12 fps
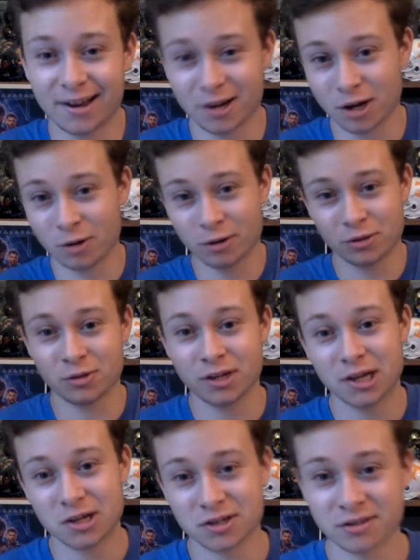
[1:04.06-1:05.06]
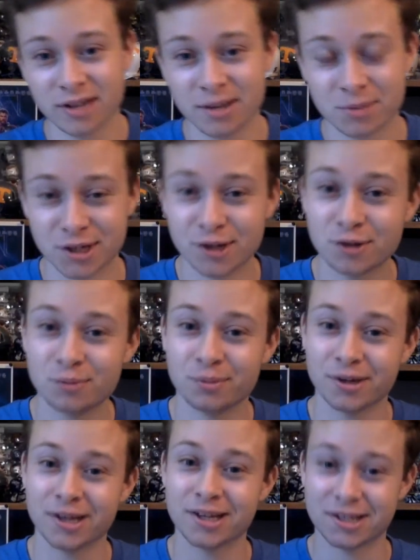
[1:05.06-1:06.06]
going through the years of the MCU,
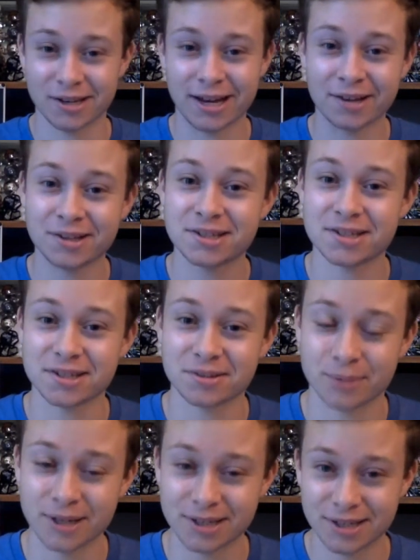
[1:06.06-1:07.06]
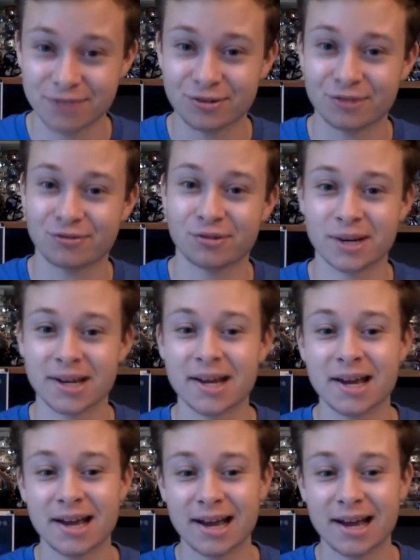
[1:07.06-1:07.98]
but so now this is a bit different for me